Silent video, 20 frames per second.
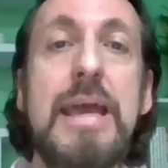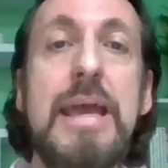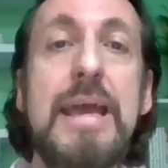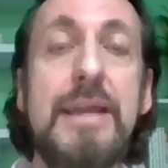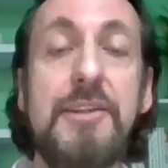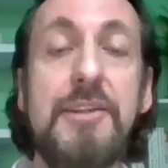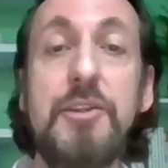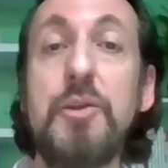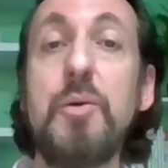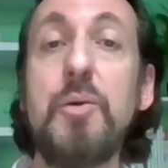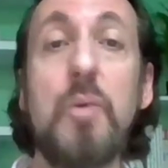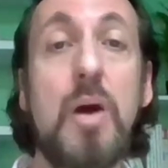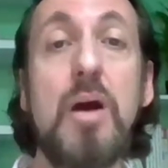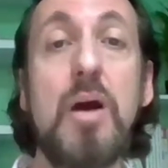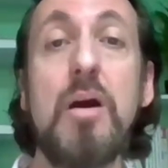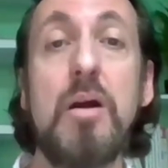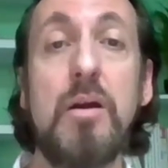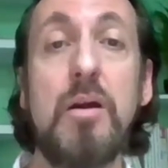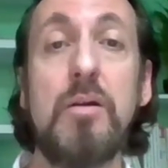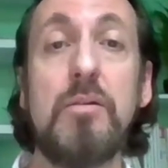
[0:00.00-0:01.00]
And you
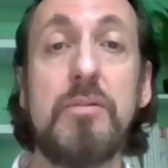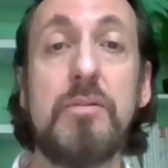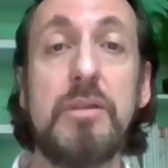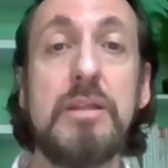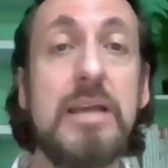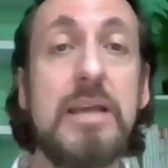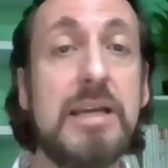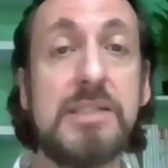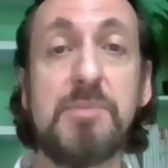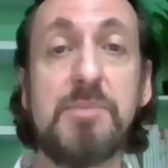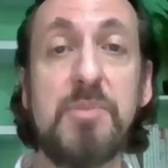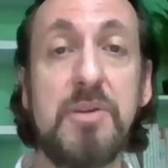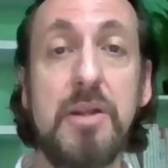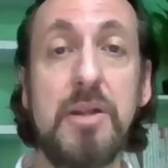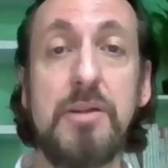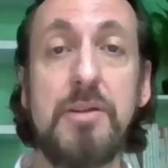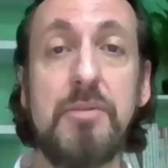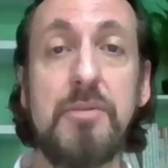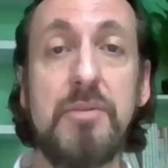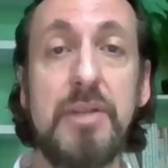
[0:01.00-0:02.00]
are the expert
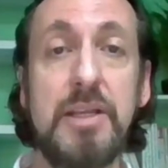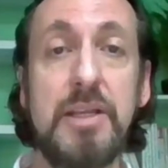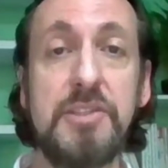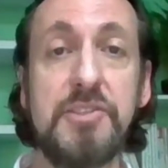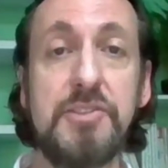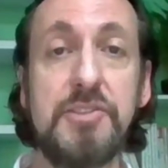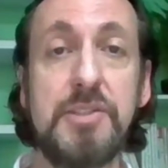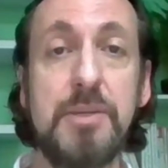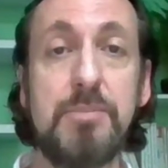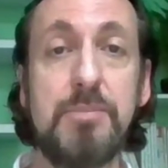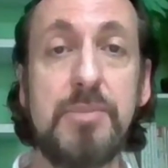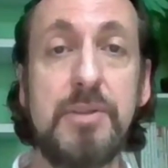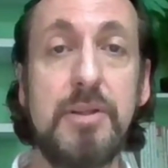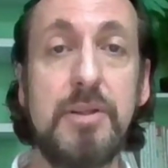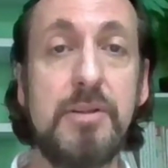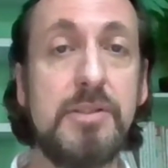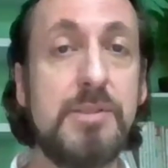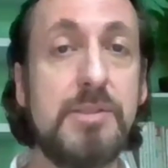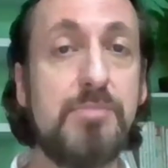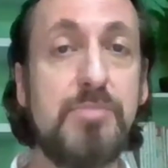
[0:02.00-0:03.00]
on your relationship.
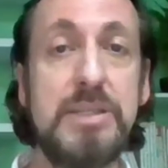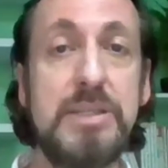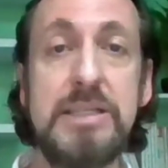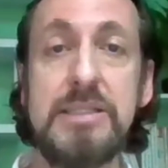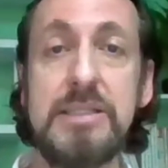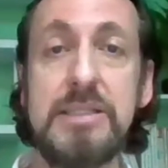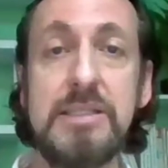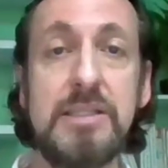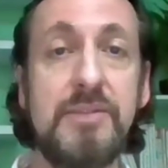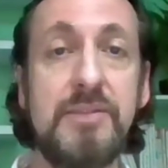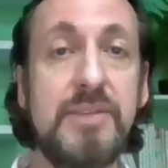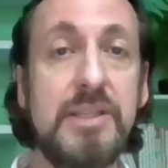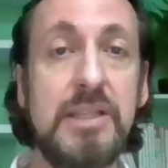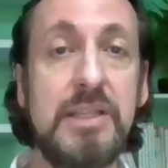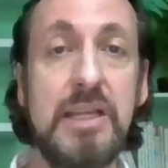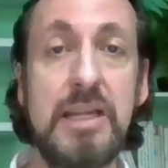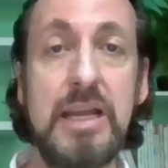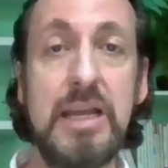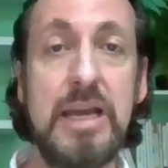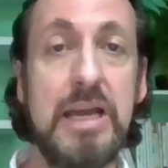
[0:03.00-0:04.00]
There's pieces of it
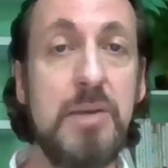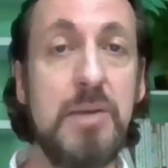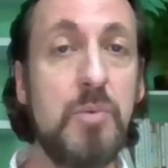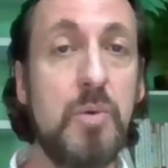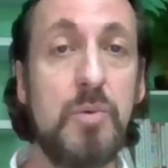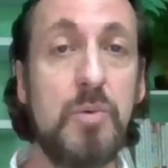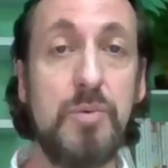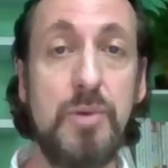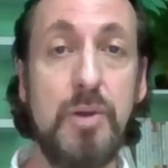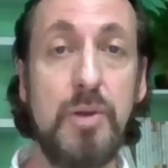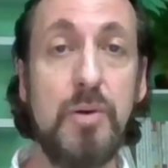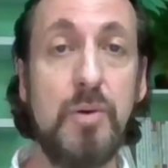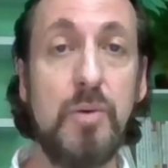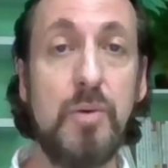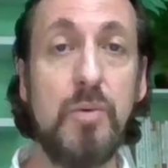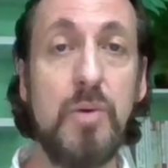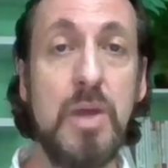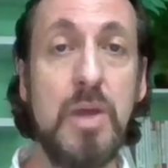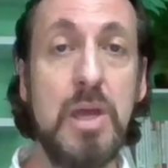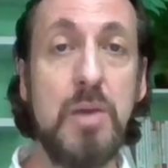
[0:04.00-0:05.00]
that I won't
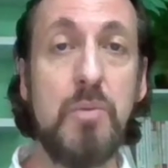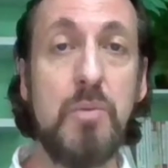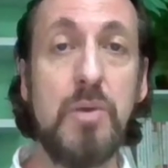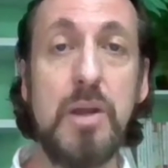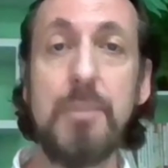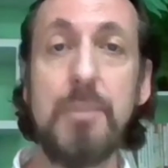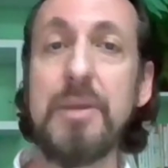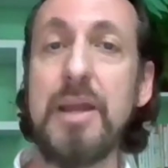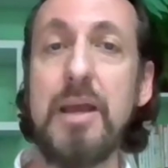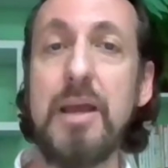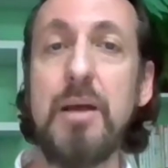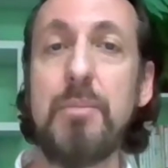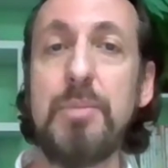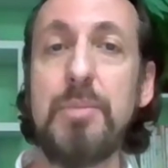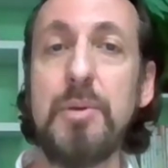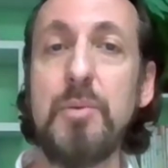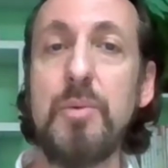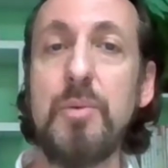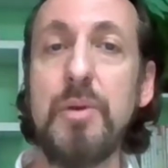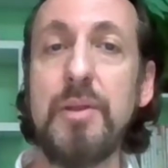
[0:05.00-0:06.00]
know. What I'm going to
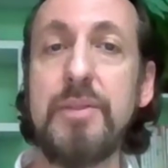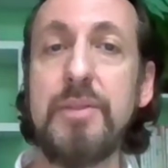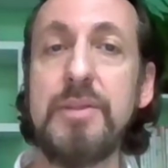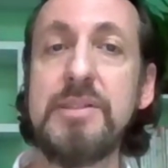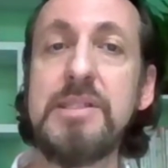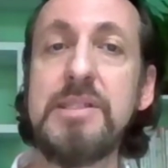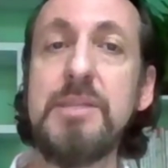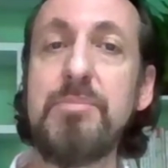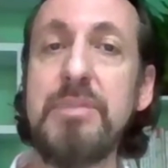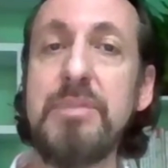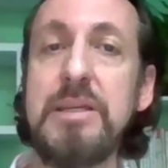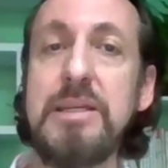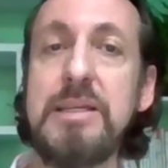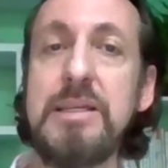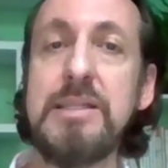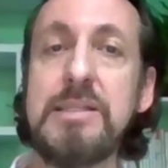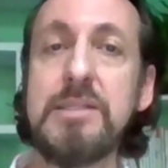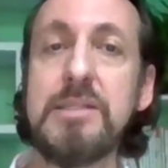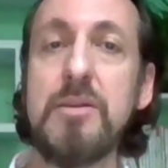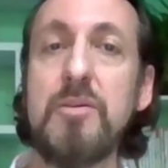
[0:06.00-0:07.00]
help you with is the
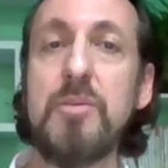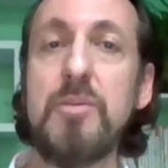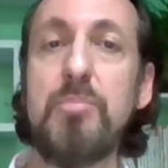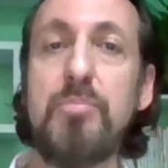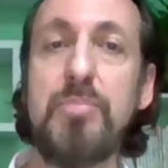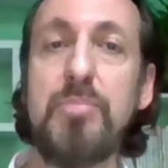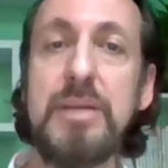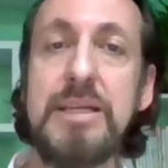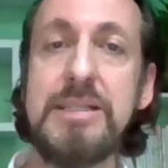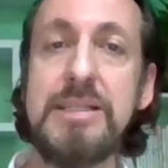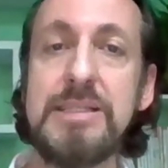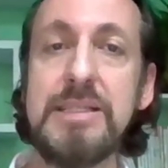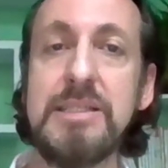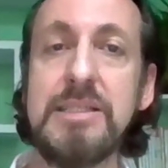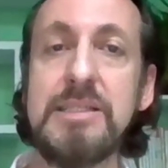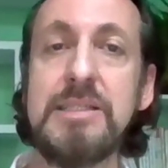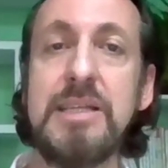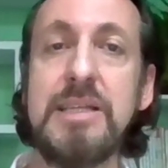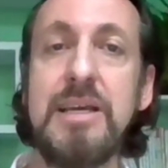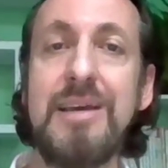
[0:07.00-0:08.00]
piece or
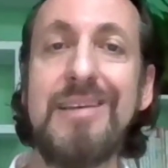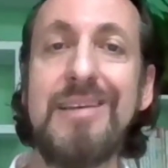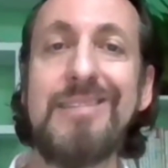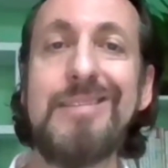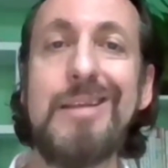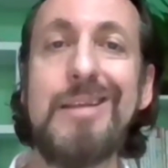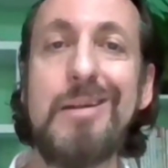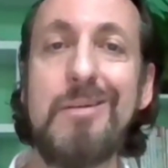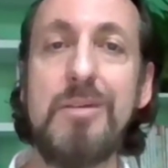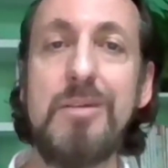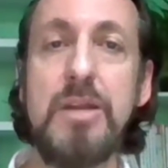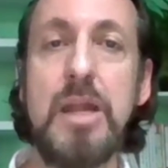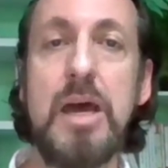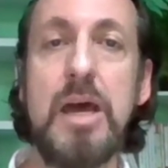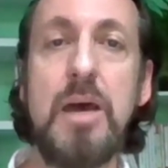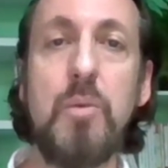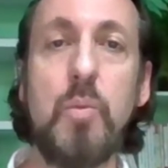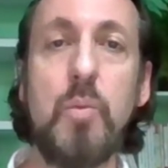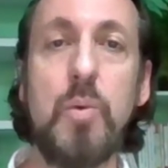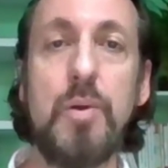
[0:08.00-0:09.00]
pieces that are
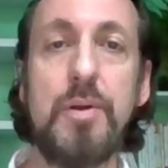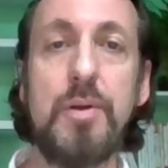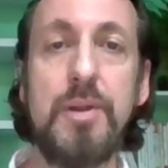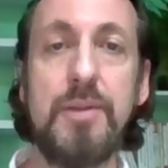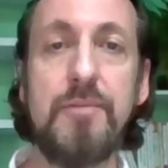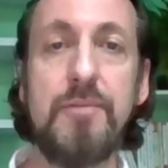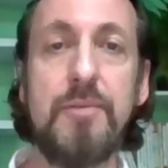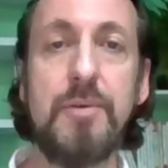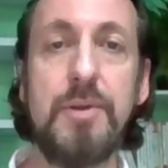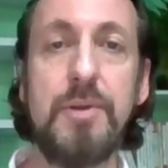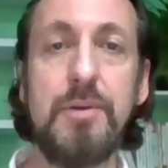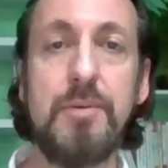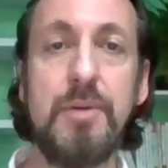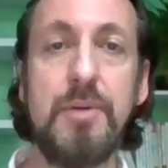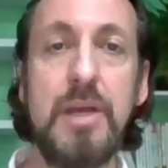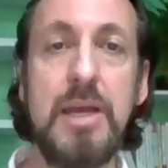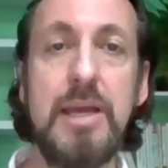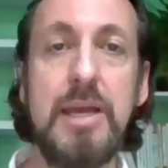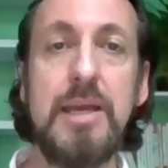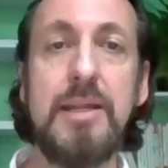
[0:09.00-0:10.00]
not working for you.
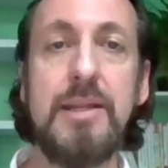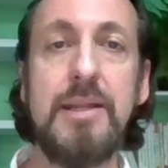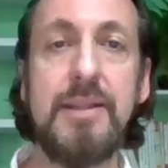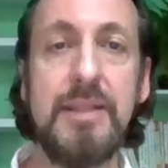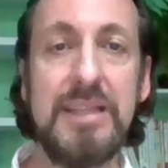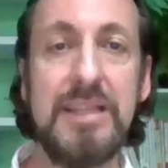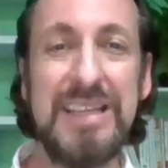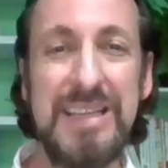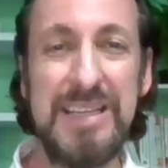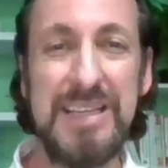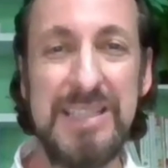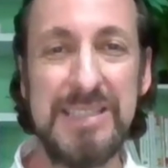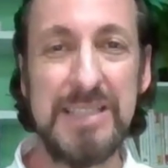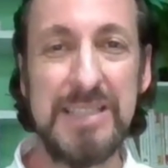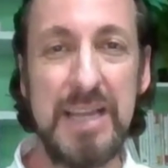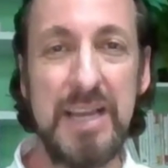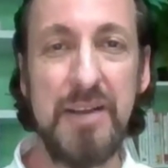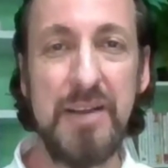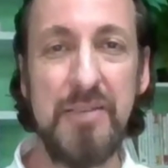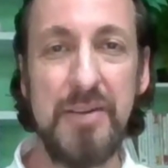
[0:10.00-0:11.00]
And in
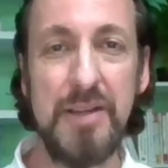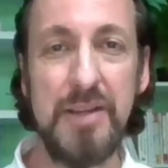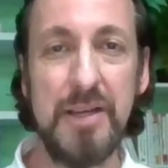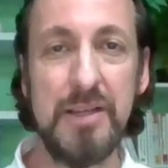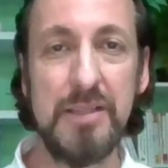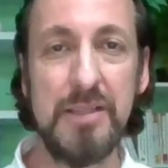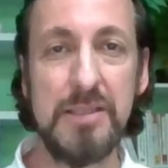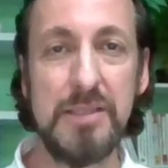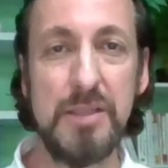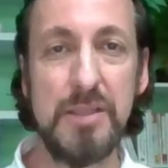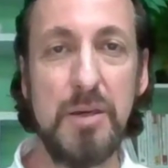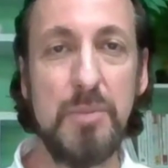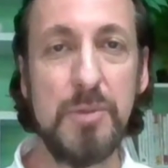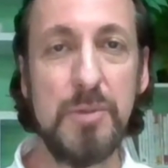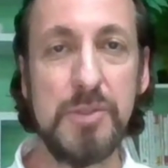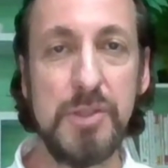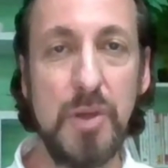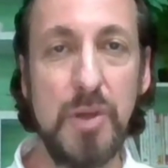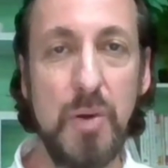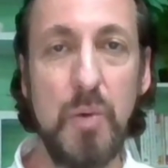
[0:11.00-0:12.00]
these areas,
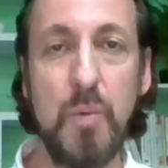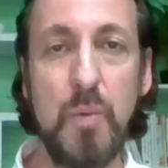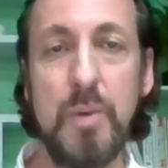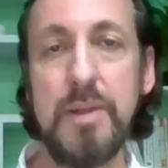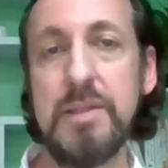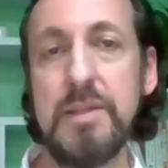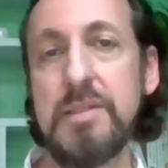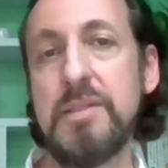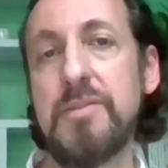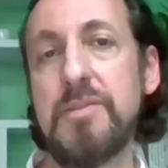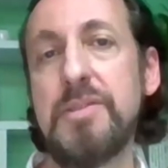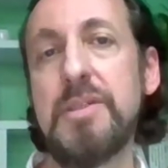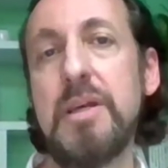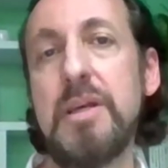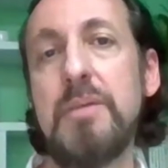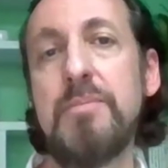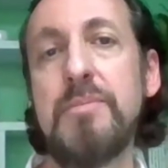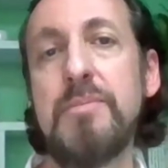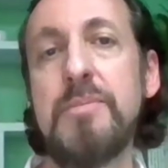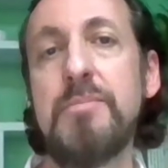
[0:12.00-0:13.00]
almost always there's
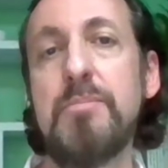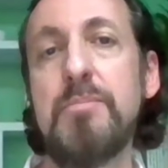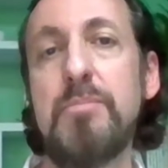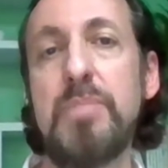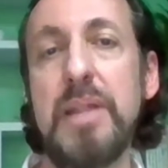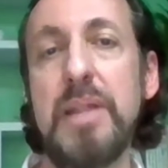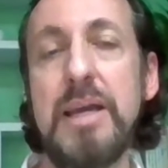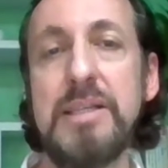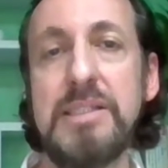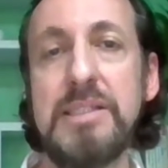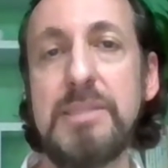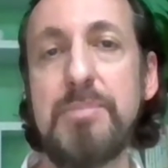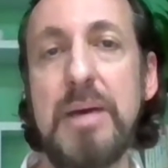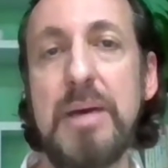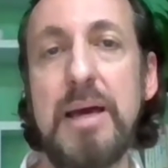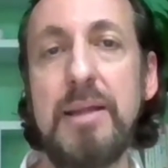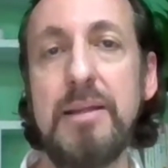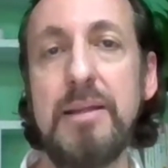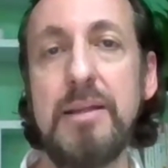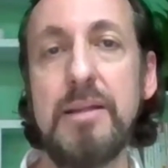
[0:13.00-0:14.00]
some blind
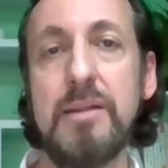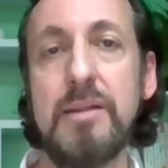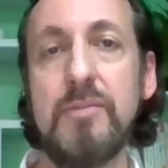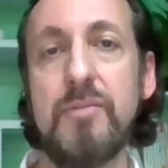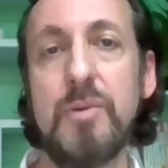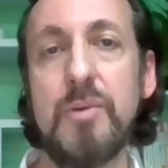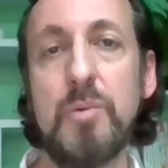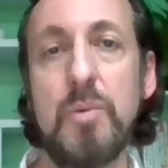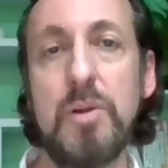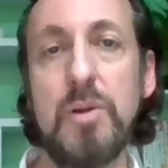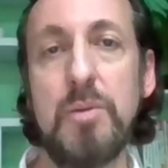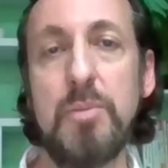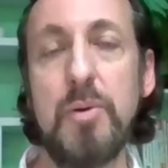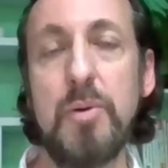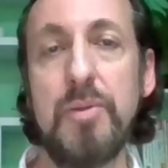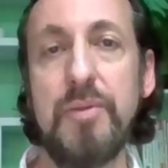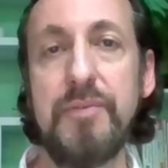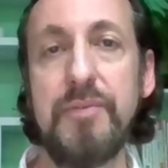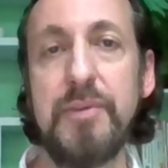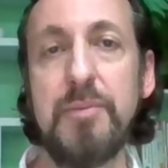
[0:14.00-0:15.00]
spot for one or
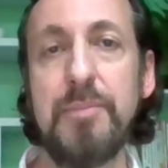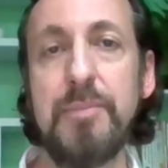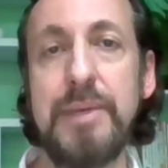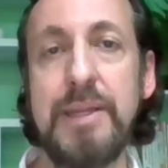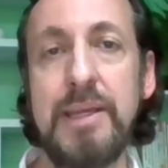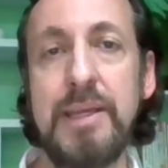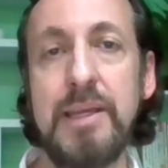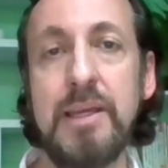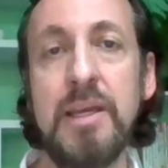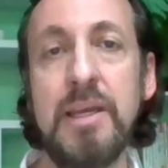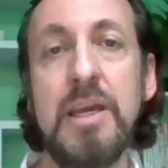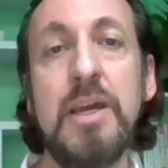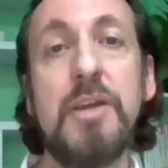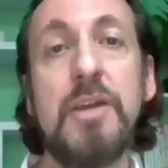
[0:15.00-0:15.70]
both of you, meaning